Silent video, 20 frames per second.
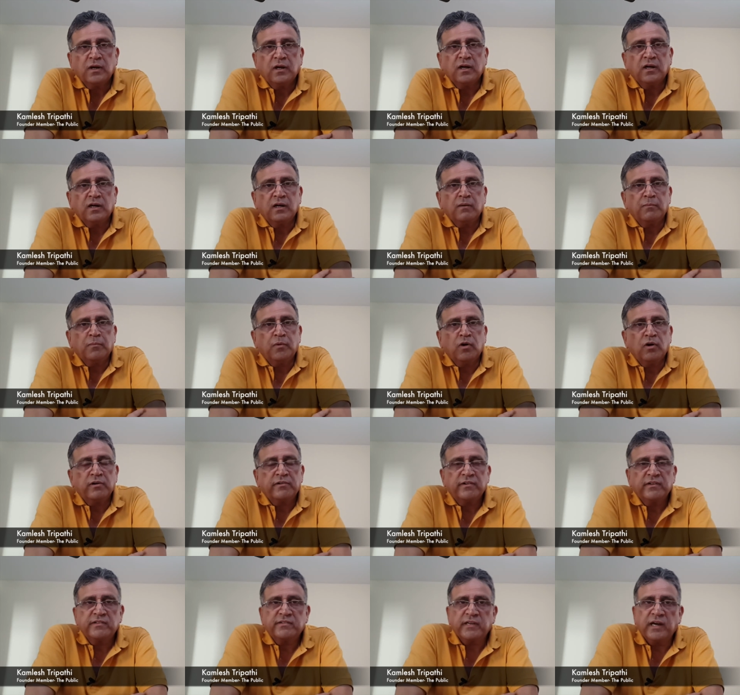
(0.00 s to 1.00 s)

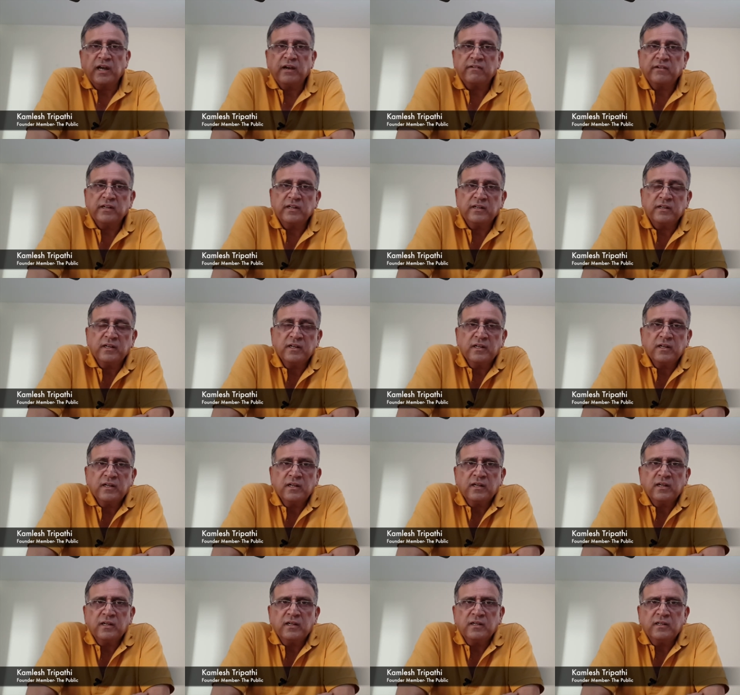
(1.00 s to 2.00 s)
paltry salary,
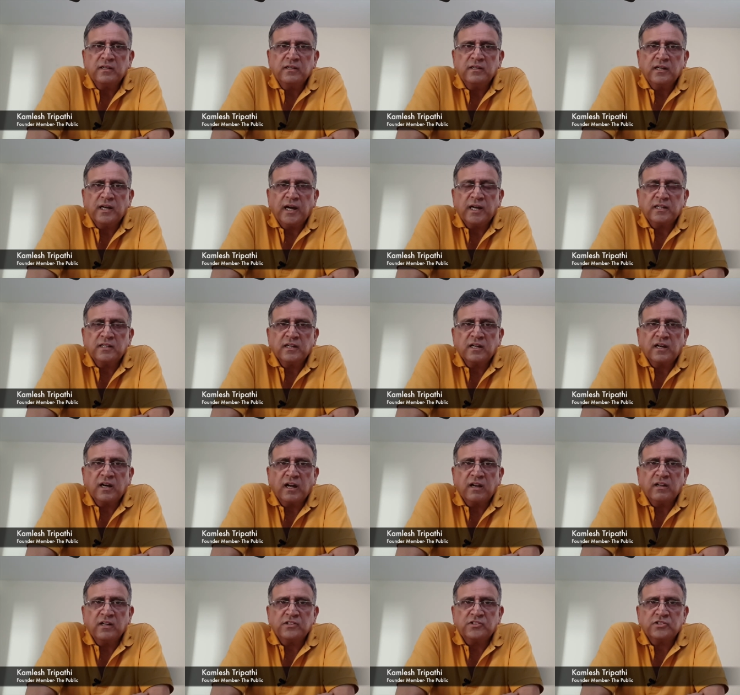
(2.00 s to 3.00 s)
he had the
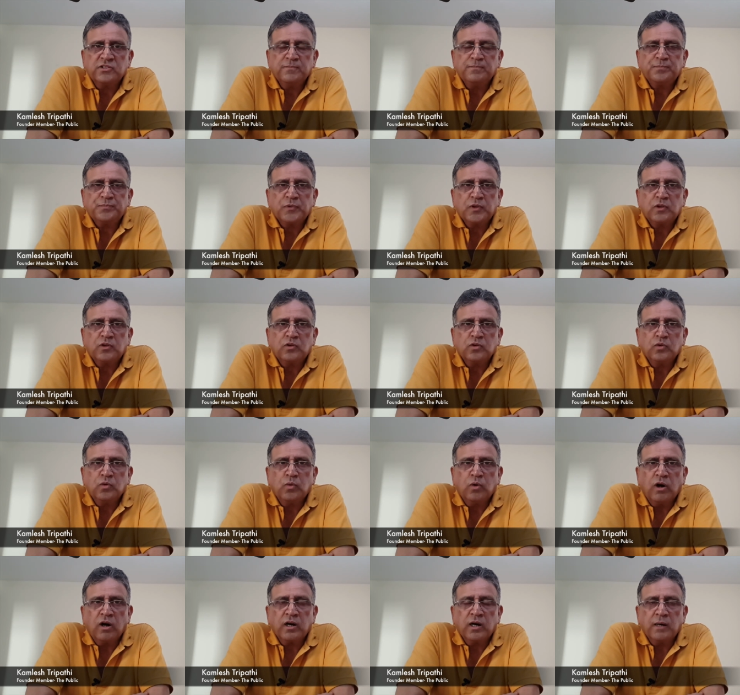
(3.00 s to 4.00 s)
courage to
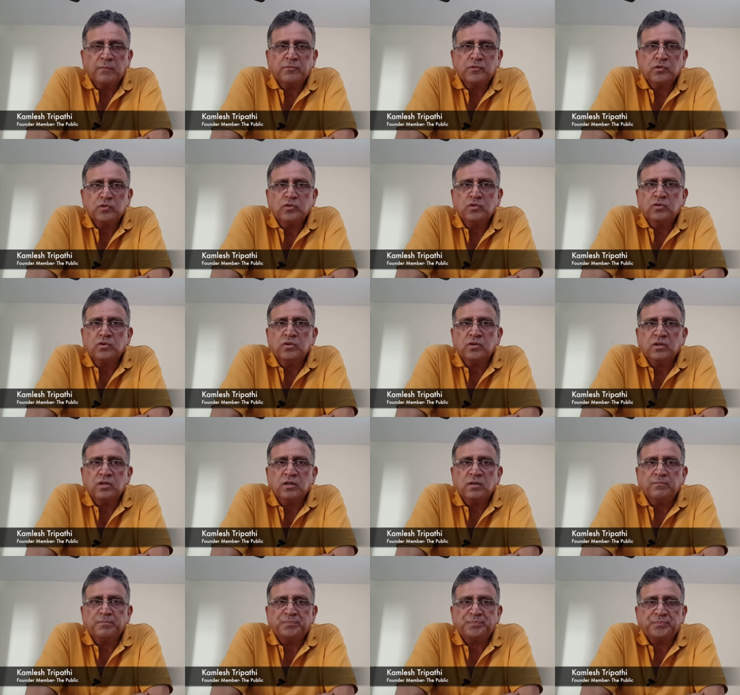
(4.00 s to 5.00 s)
walk up
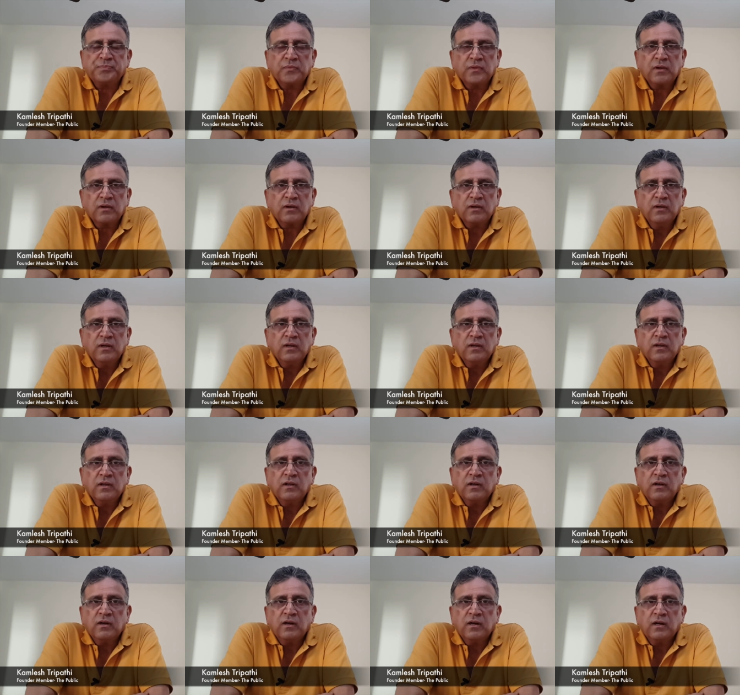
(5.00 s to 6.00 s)
to
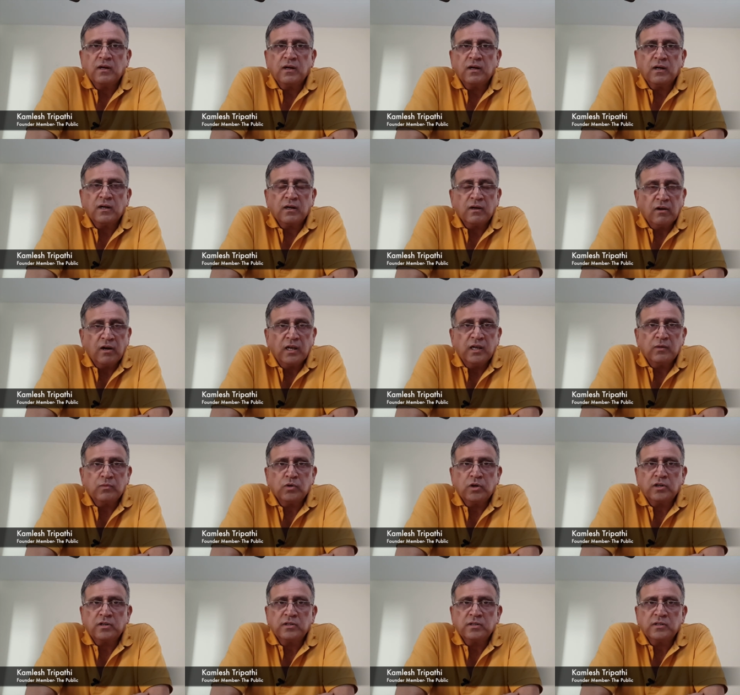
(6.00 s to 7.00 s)

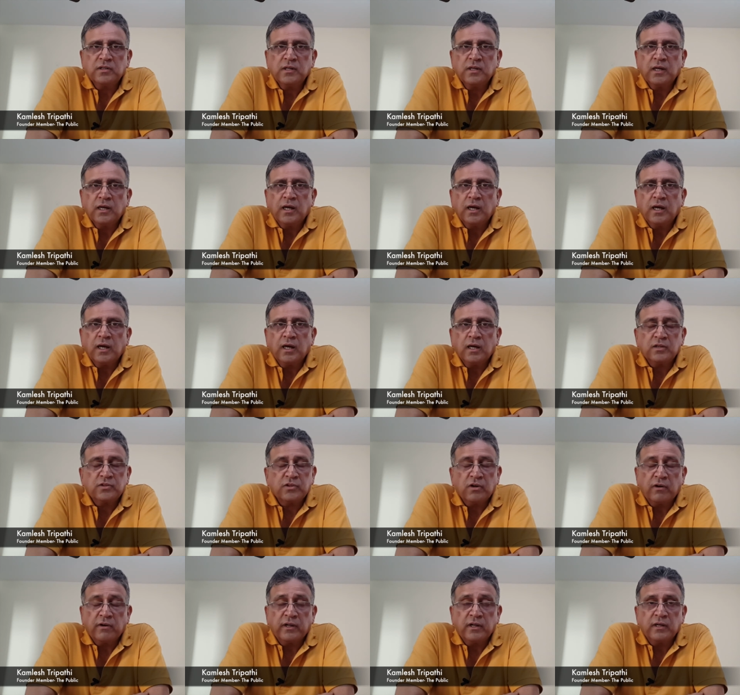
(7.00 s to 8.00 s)
Hollywood,
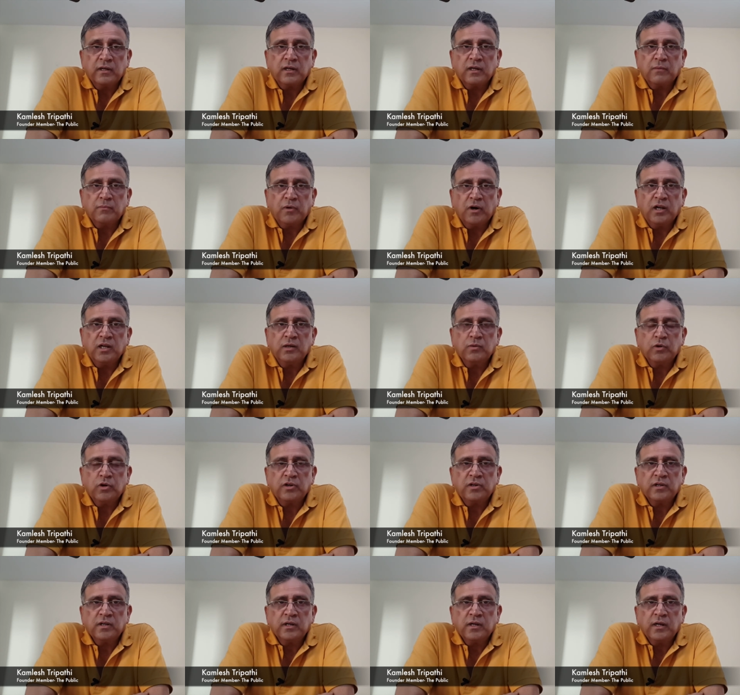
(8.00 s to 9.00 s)
sorry,
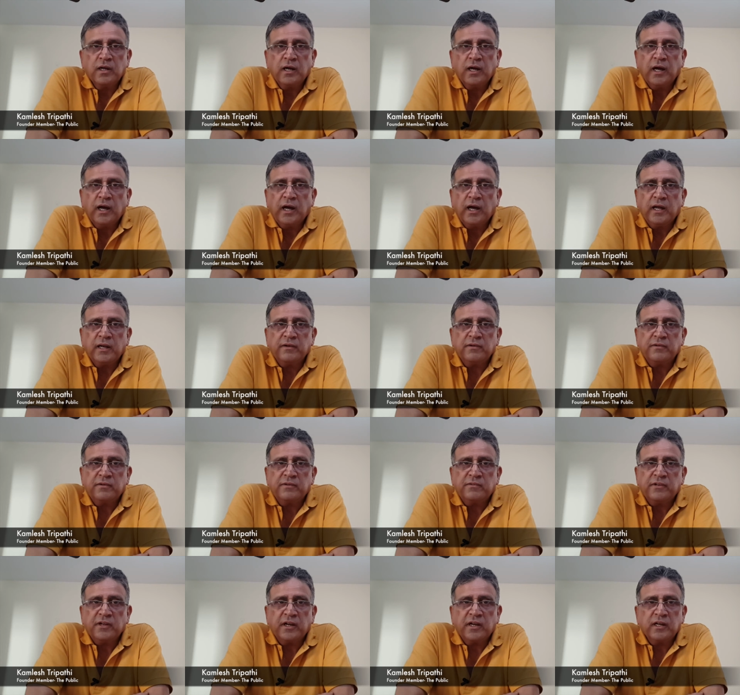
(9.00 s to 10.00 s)
Bollywood, and
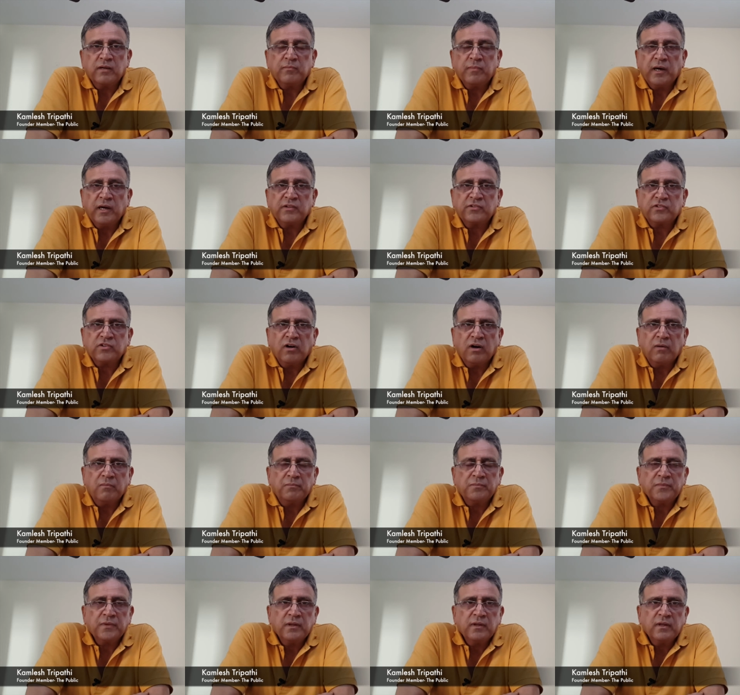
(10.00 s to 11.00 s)
take it by
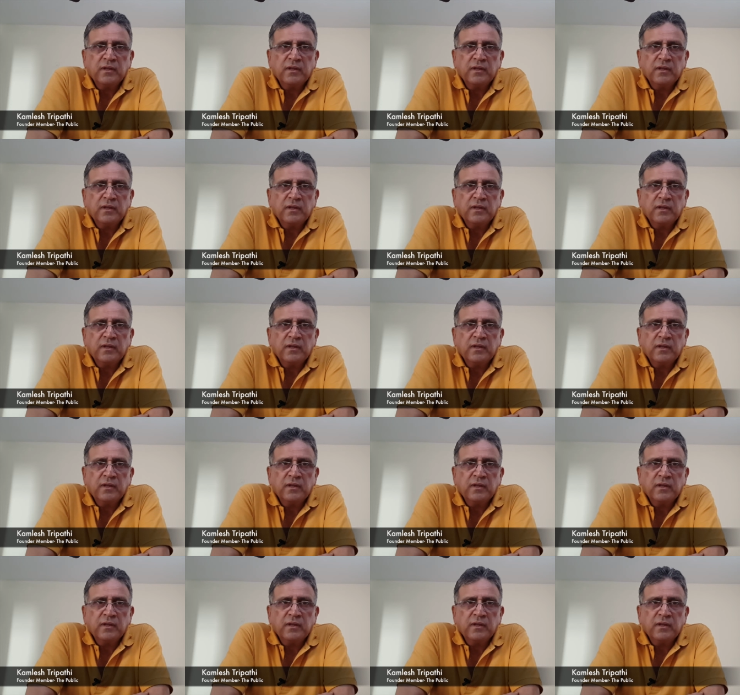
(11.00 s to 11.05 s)
storm.